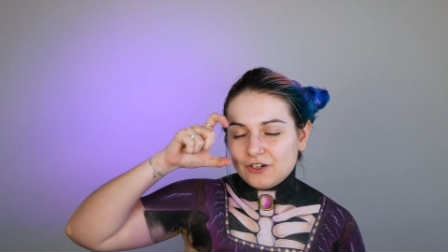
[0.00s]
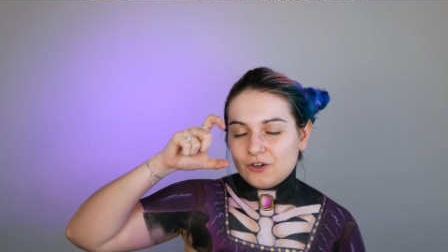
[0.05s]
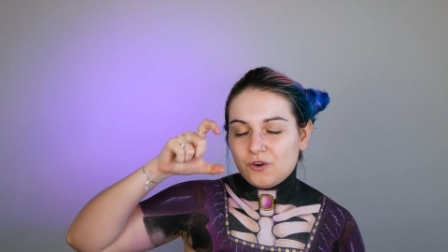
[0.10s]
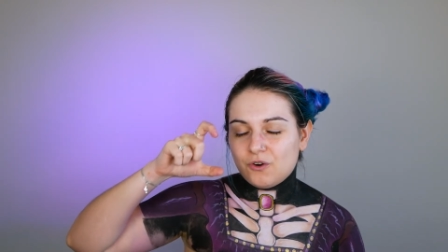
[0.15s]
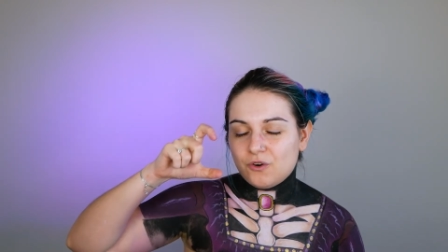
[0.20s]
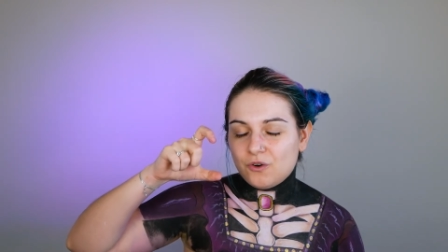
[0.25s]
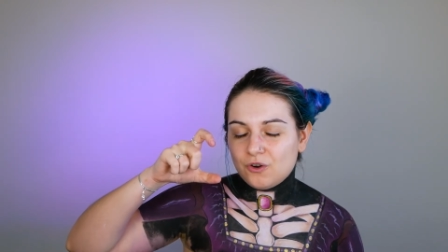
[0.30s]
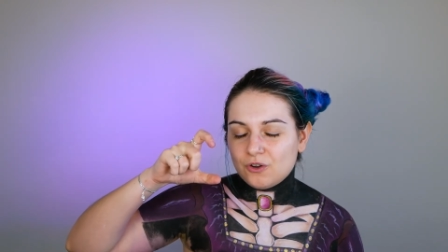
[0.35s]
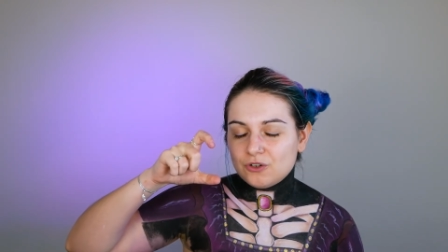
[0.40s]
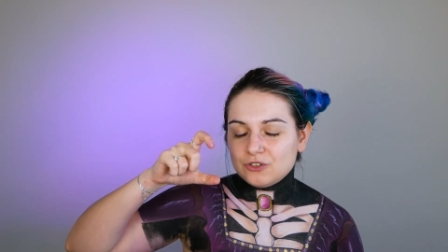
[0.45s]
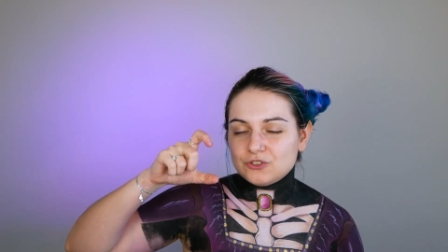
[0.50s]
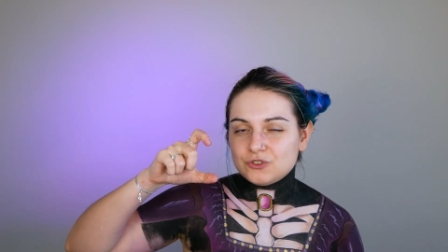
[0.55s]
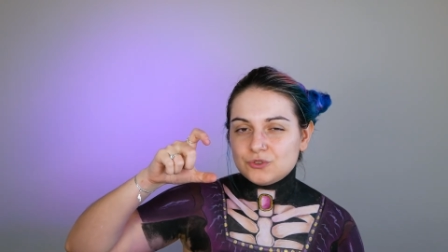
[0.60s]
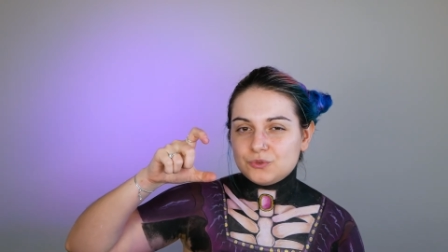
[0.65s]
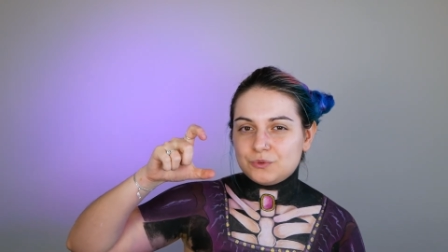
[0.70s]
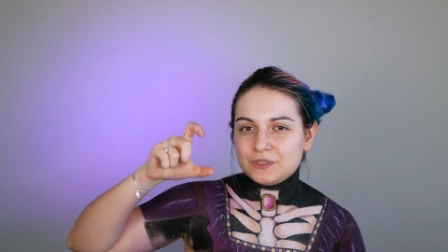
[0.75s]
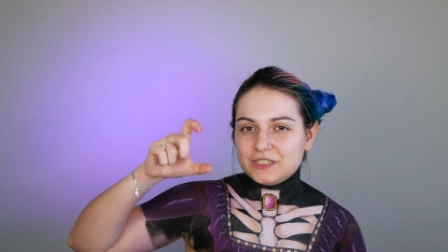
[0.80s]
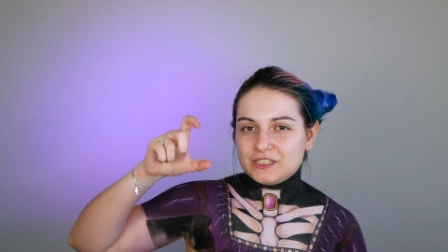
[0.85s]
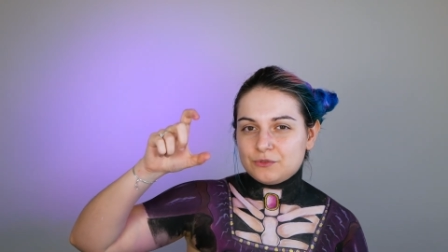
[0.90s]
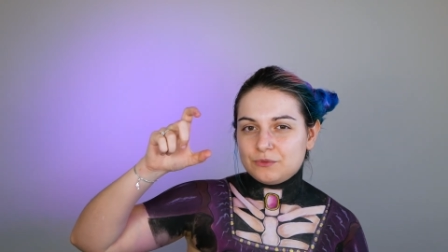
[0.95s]
holes
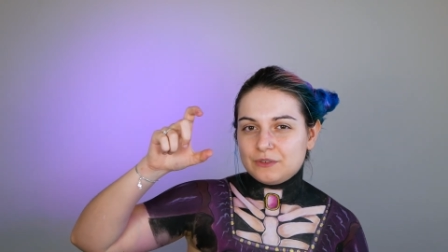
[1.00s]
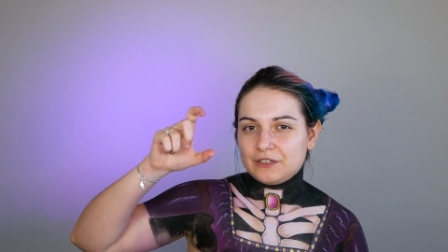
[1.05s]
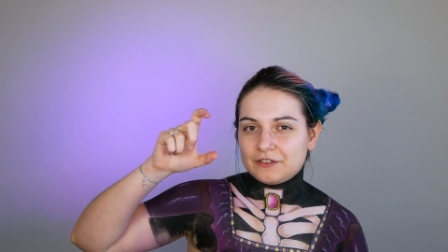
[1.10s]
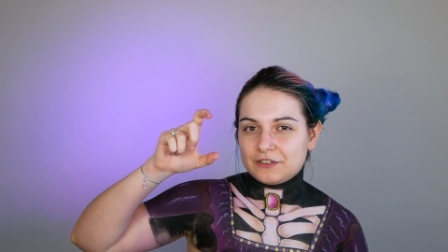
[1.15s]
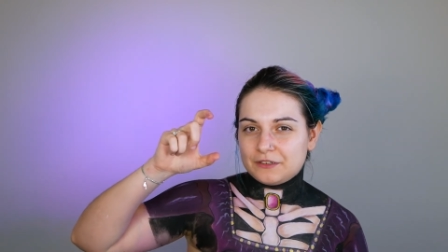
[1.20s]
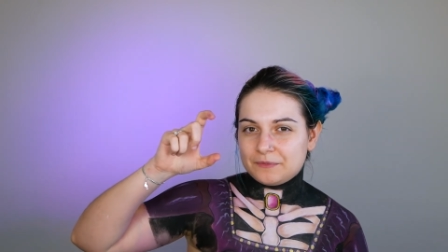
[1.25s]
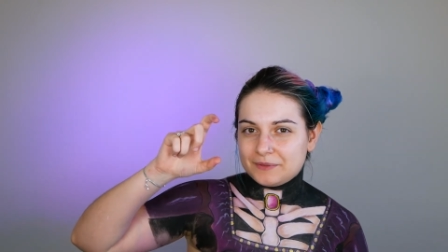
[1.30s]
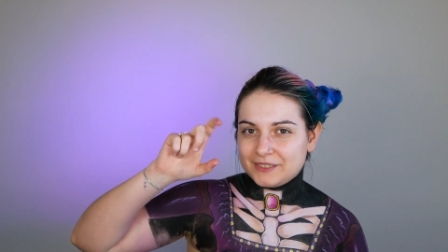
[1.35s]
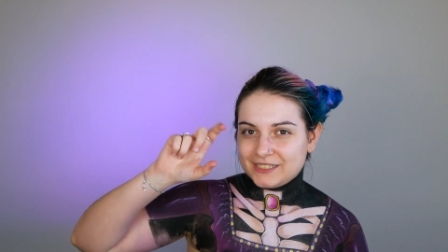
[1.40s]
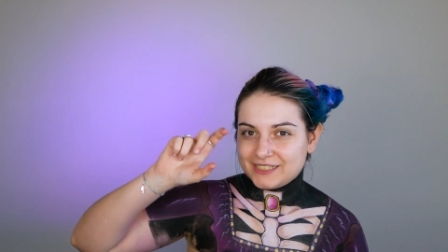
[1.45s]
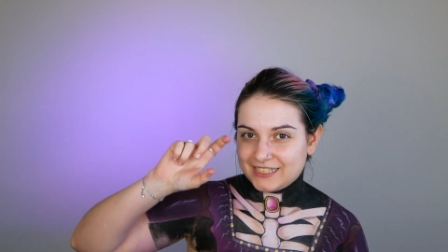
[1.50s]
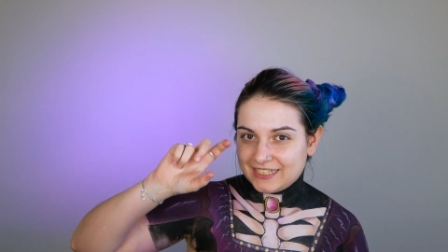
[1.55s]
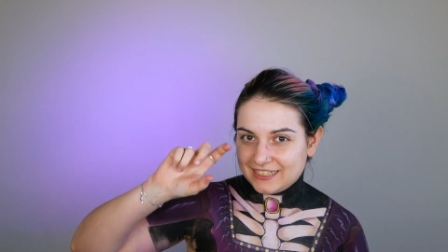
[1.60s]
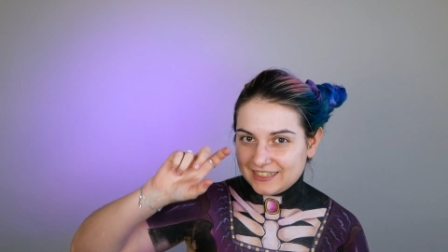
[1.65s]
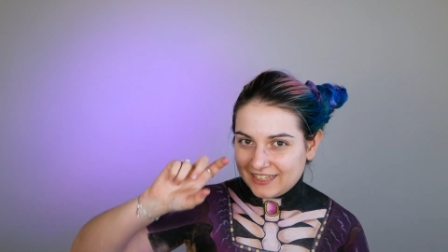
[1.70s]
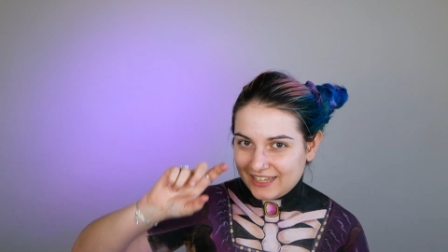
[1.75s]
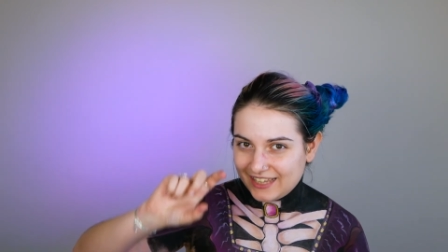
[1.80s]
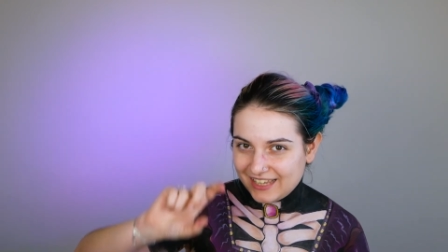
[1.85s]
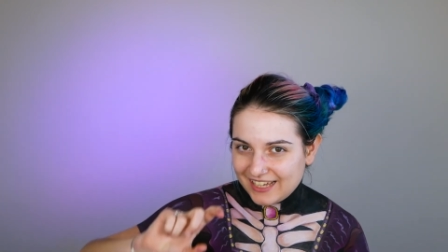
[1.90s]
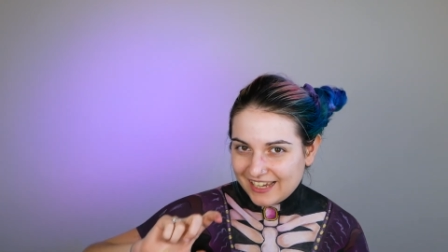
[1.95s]
which will
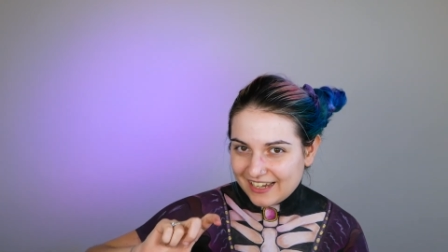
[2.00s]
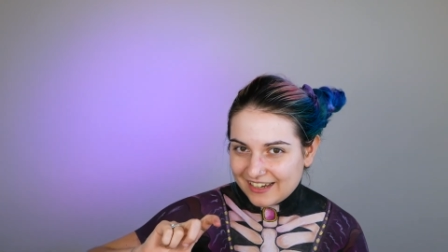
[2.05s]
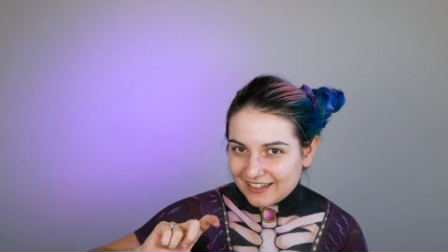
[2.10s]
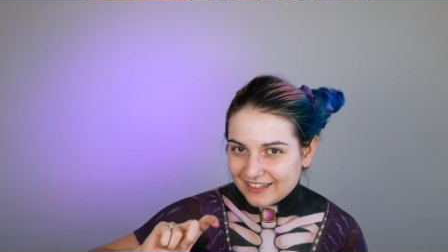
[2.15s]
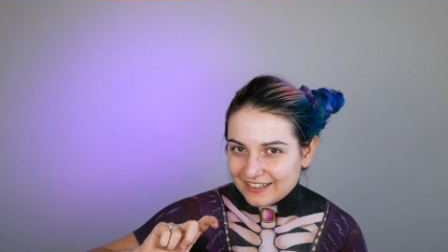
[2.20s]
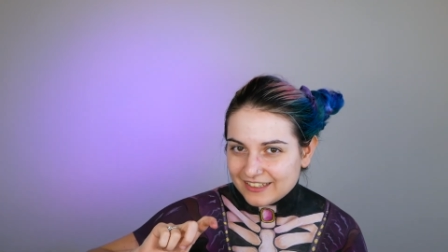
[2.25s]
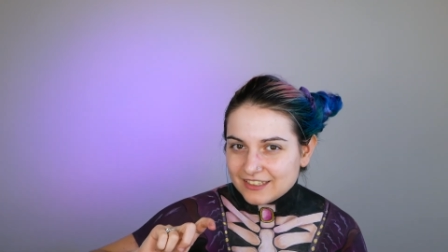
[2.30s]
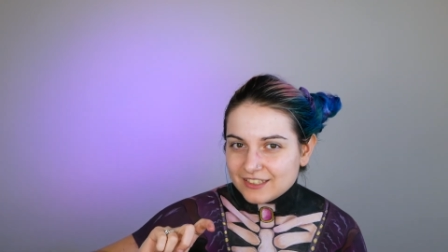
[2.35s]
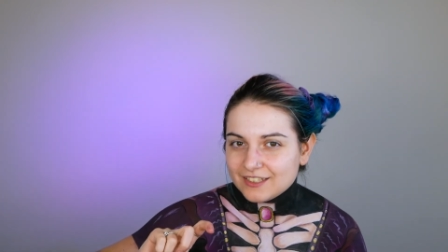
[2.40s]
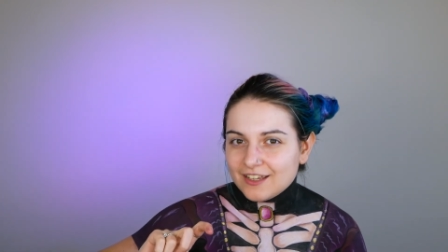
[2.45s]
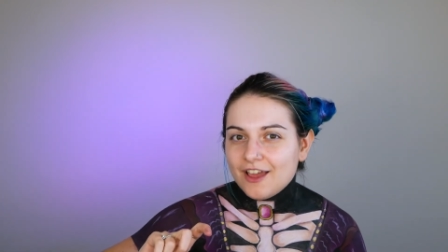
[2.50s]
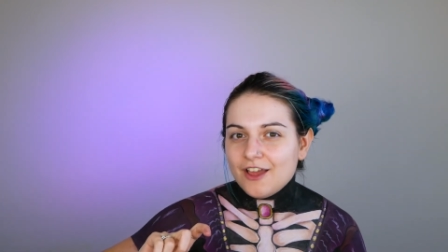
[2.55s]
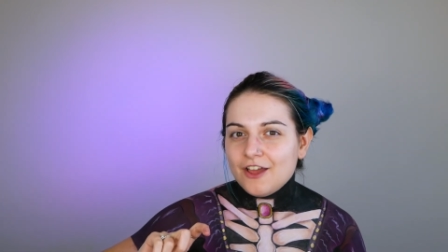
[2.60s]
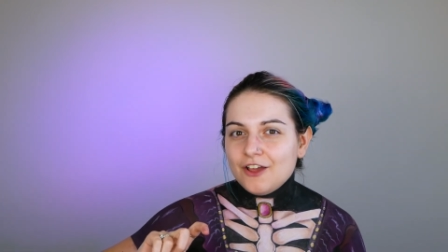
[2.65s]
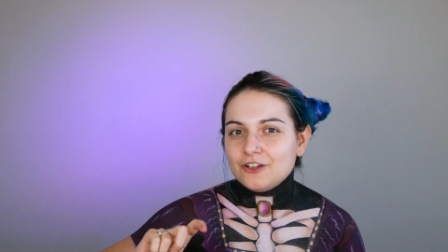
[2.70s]
represent the eyes,